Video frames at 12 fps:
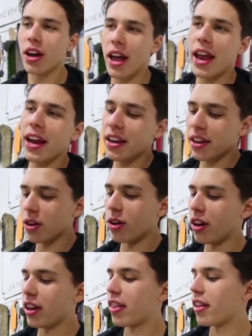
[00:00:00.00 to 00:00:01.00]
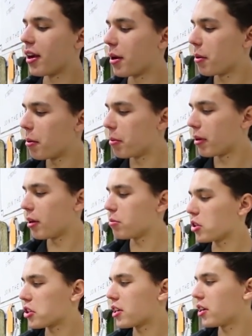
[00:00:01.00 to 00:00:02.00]
not hating or anything, but I'm
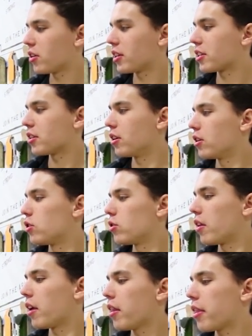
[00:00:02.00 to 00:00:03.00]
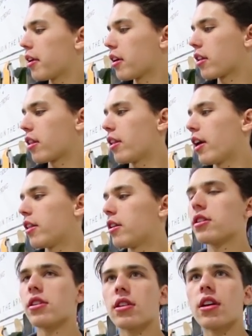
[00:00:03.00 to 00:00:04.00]
just curious, do they think that
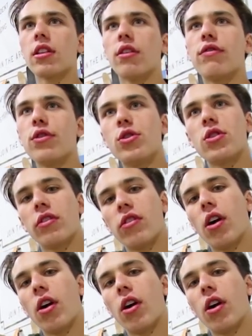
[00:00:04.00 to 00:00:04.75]
this is like the future of